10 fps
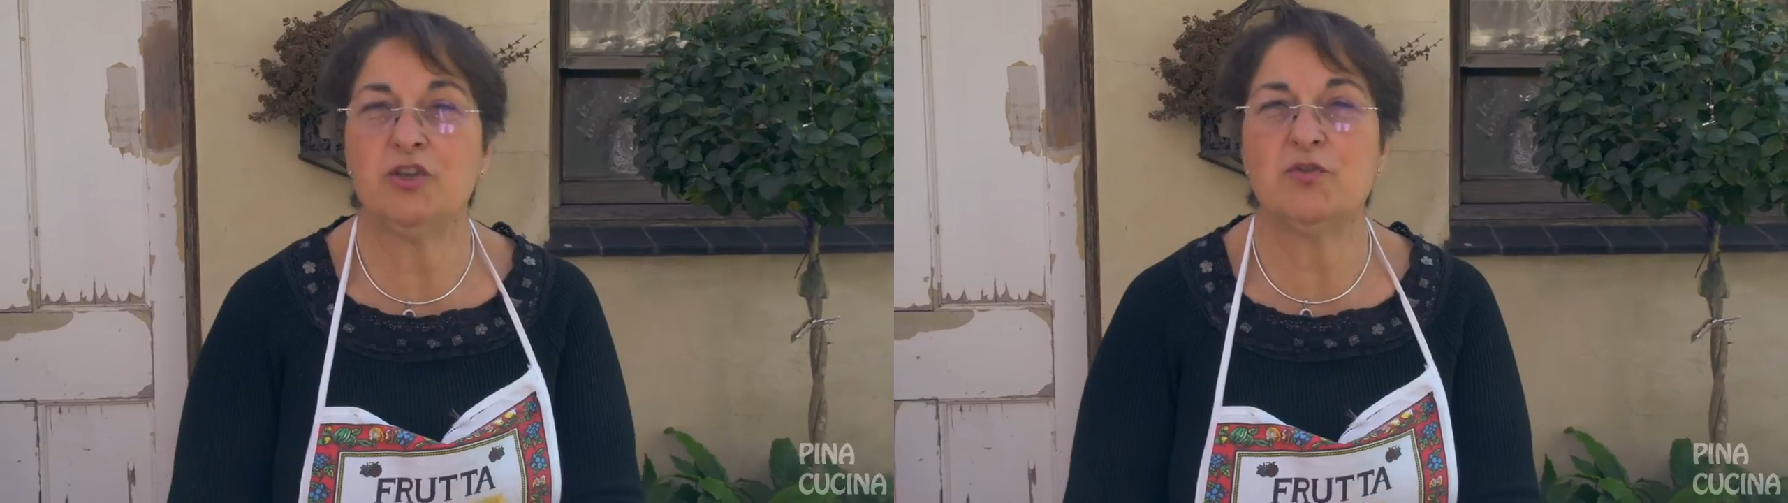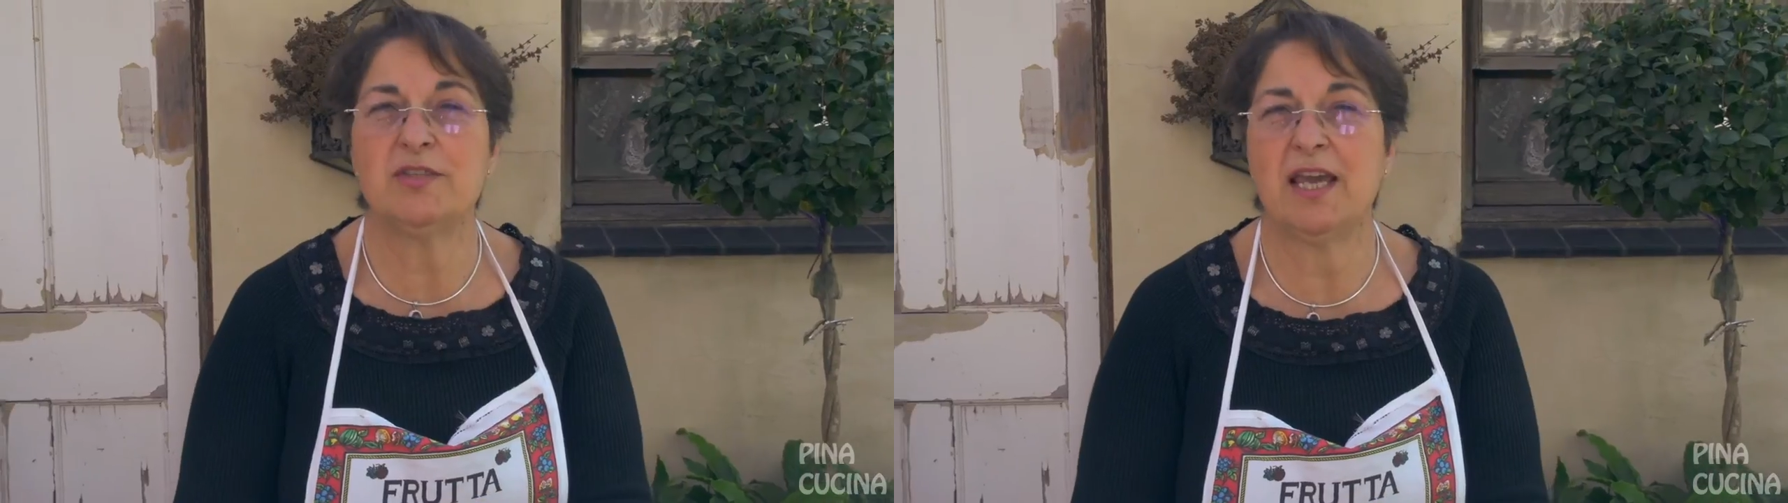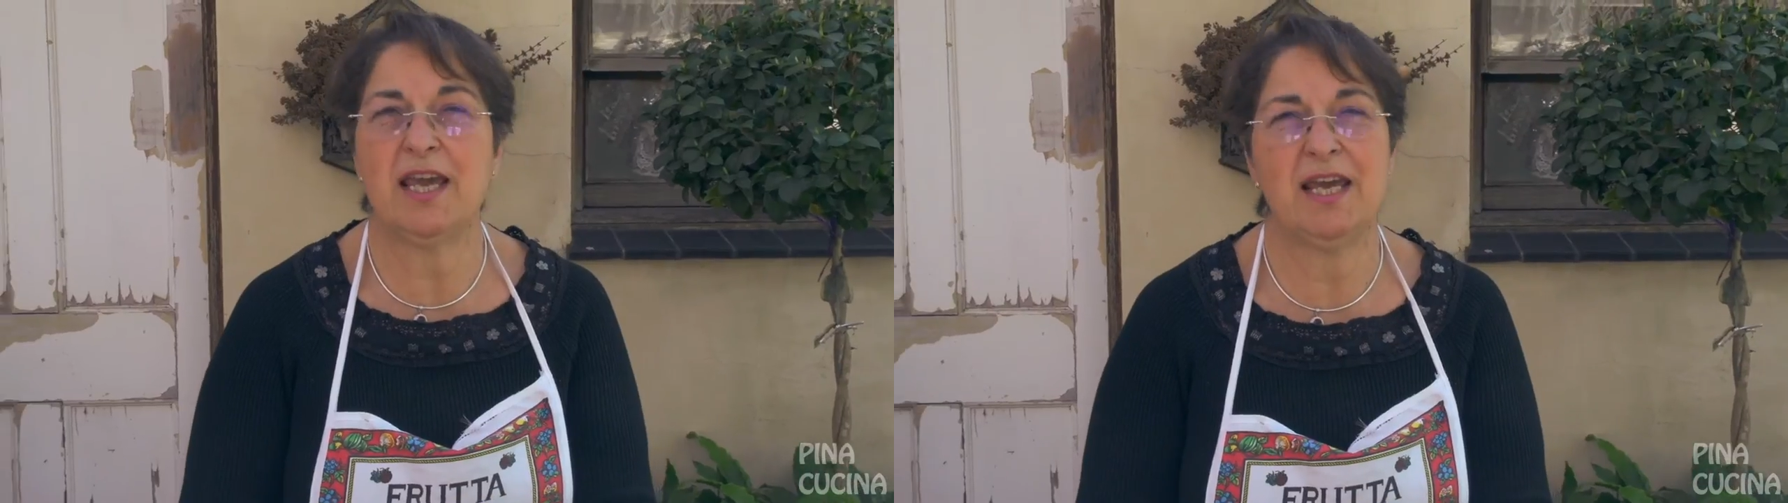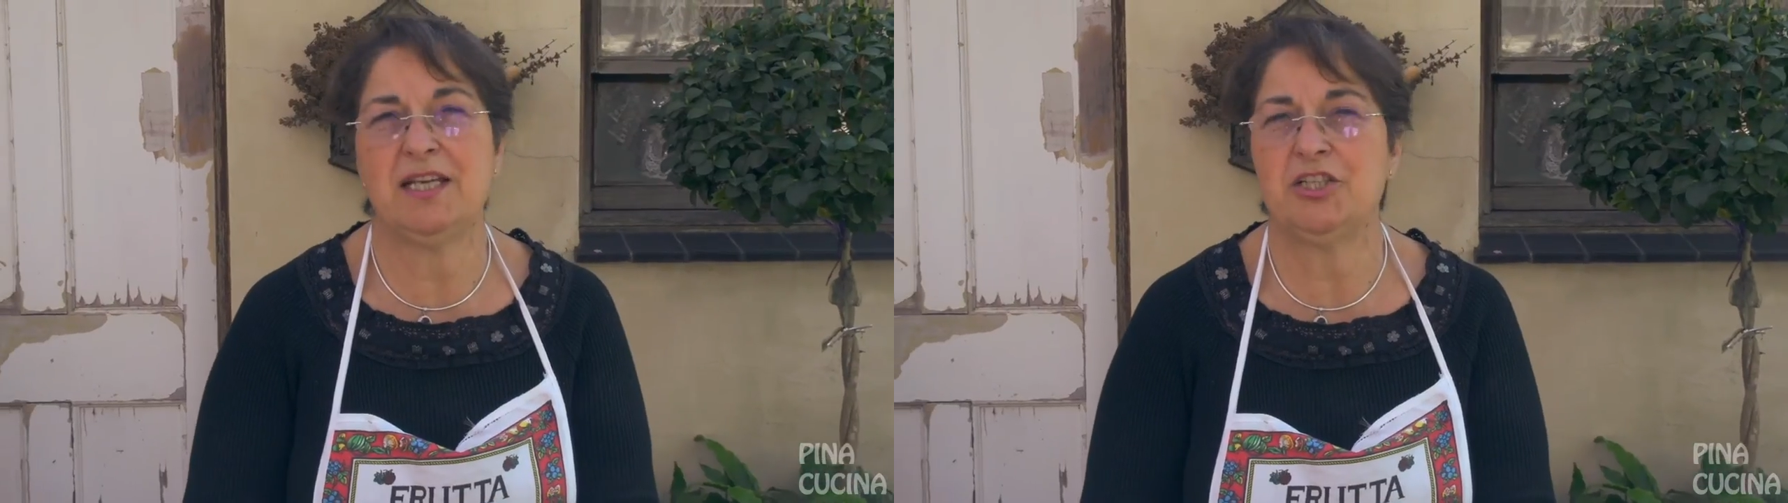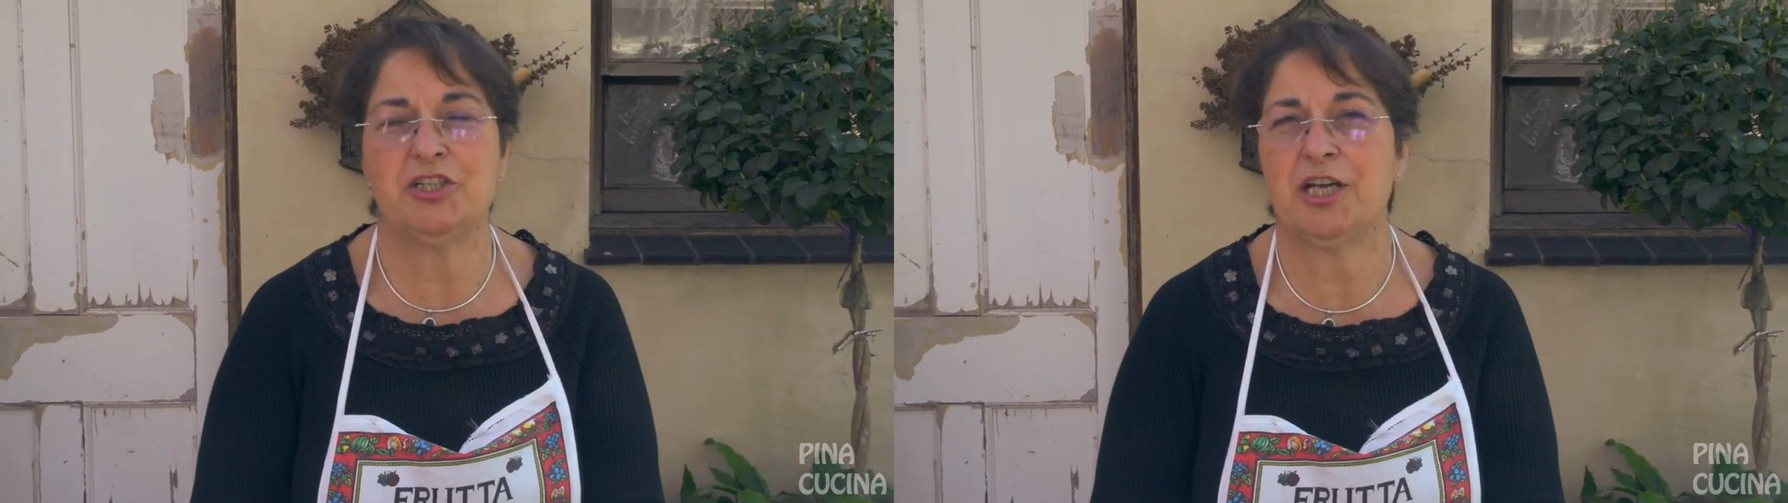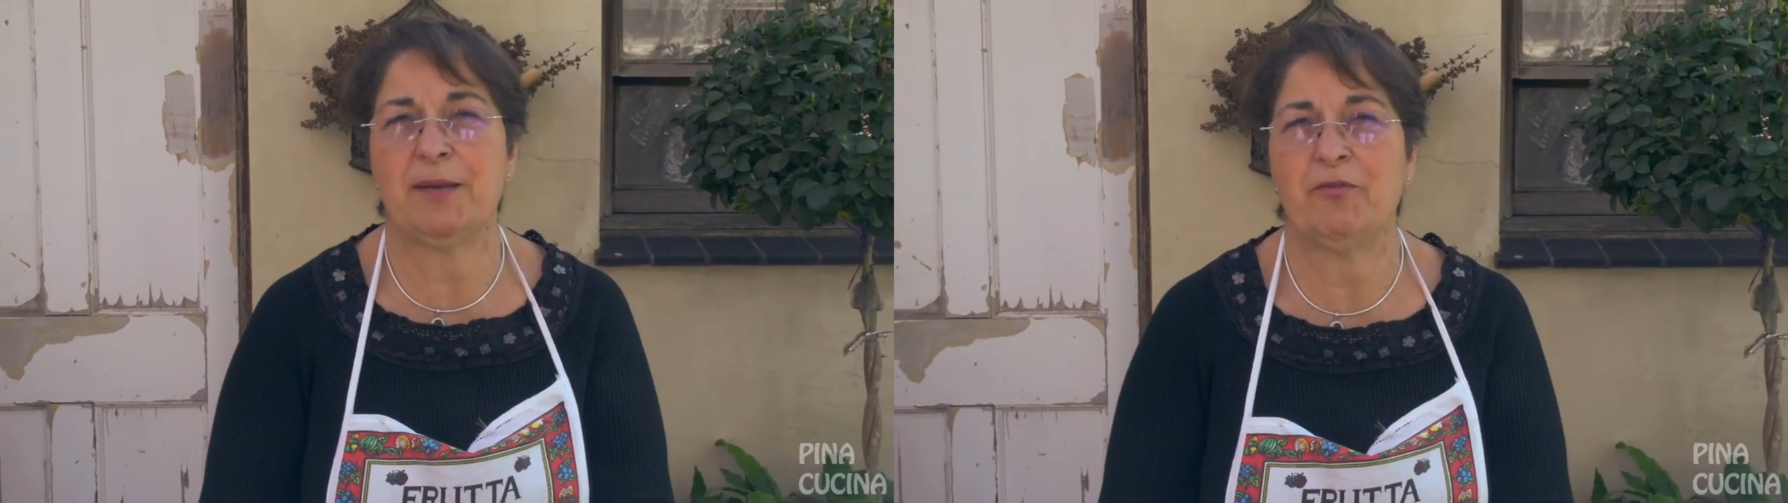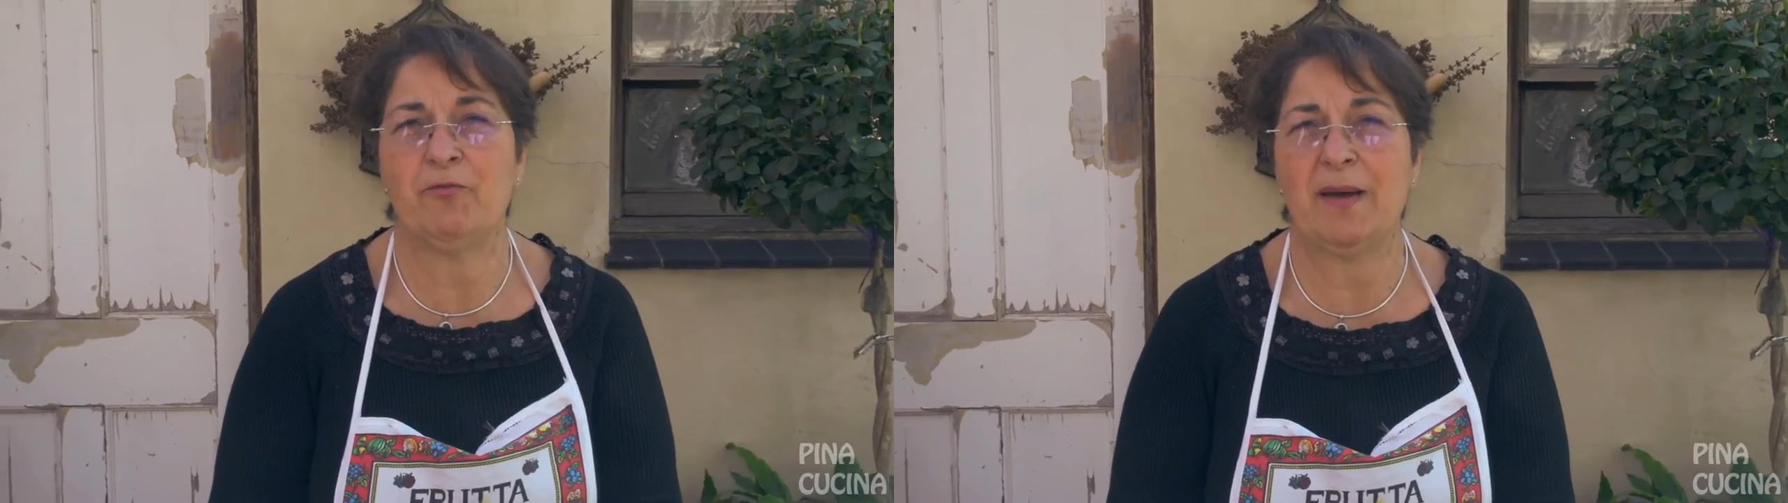use any shape of